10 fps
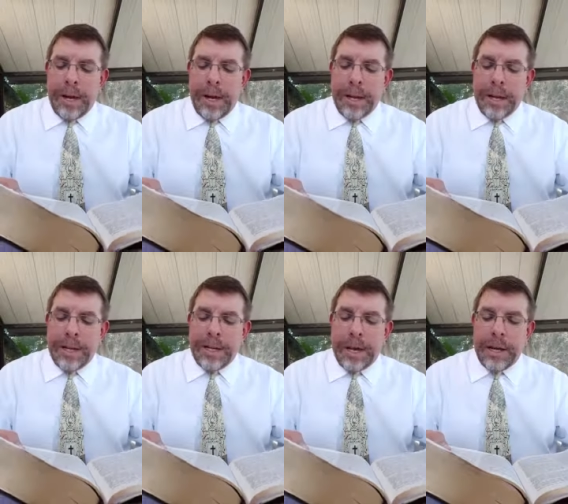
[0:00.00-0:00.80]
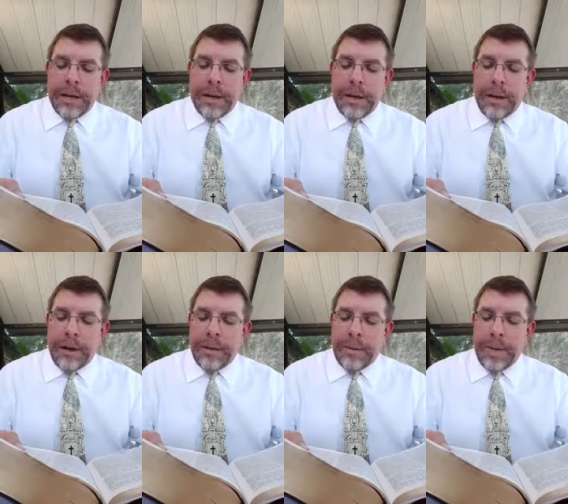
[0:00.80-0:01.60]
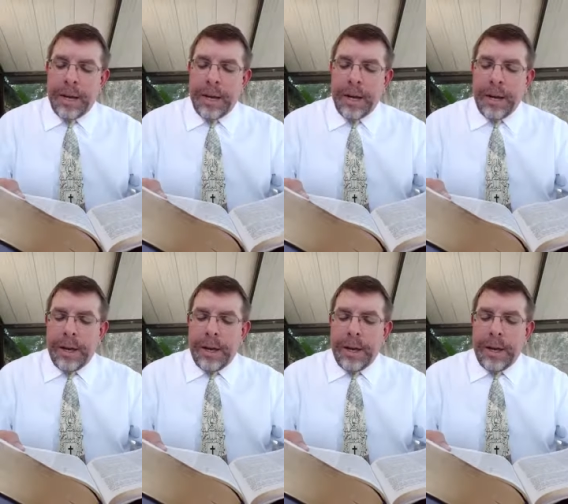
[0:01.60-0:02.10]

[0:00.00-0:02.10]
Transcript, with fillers: And he said uh, to me,